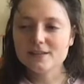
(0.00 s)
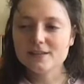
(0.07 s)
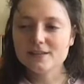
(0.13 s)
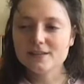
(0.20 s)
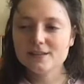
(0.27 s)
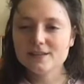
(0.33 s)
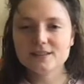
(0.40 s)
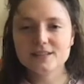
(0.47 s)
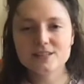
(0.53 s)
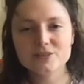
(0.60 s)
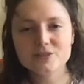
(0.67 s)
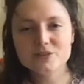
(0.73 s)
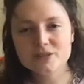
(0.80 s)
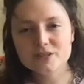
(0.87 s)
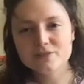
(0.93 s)
it all I
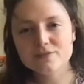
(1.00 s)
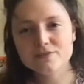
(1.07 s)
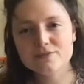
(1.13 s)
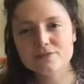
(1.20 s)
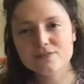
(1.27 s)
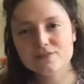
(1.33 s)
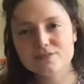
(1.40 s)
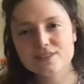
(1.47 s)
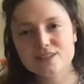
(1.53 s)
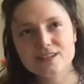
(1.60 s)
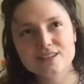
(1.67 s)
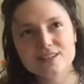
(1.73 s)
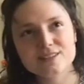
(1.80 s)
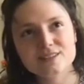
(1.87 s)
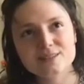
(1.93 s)
don't know. from you?
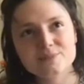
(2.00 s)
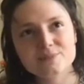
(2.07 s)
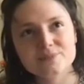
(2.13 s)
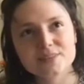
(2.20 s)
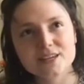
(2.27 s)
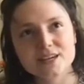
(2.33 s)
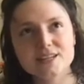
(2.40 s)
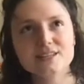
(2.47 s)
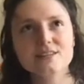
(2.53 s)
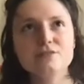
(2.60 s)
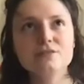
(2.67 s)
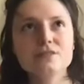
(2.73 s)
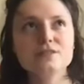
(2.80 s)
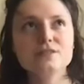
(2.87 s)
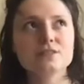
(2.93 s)
I never
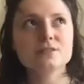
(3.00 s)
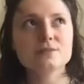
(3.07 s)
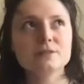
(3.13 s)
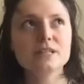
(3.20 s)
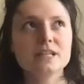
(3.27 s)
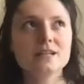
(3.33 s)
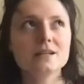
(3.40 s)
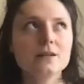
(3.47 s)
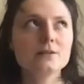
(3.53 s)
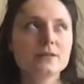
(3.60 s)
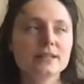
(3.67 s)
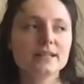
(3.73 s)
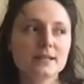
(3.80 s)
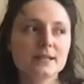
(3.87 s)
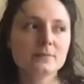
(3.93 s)
really look
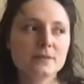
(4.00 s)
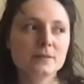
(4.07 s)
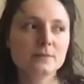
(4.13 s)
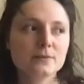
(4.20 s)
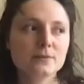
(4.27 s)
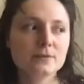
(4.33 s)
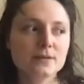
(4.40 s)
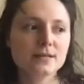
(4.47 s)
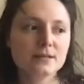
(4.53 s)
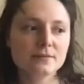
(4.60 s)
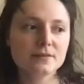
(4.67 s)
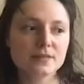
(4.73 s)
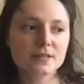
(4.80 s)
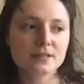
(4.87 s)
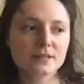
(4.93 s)
at people and
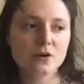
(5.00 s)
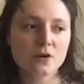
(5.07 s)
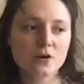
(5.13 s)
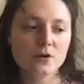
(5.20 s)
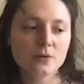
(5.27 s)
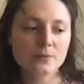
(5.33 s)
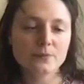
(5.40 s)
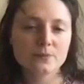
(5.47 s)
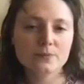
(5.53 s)
think, oh,